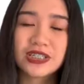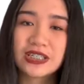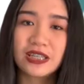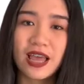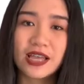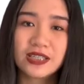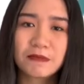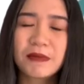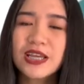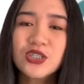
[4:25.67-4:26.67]
university
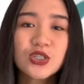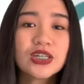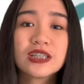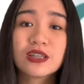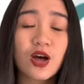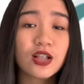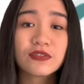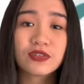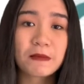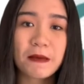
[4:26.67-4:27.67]
heads by ensuring that
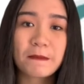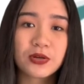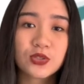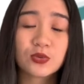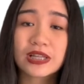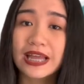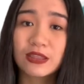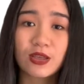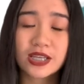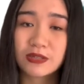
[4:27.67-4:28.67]
all of the members will
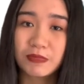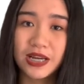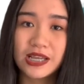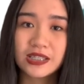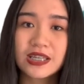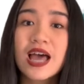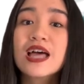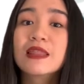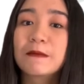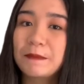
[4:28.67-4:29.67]
get to experience
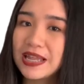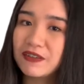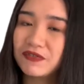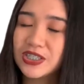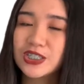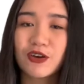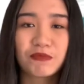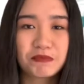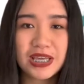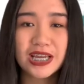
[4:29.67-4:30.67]
the benefits
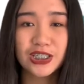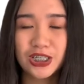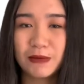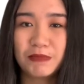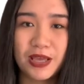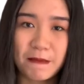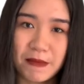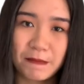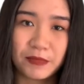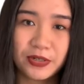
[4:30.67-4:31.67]
of being a
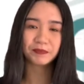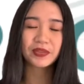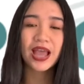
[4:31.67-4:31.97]
JPIA member.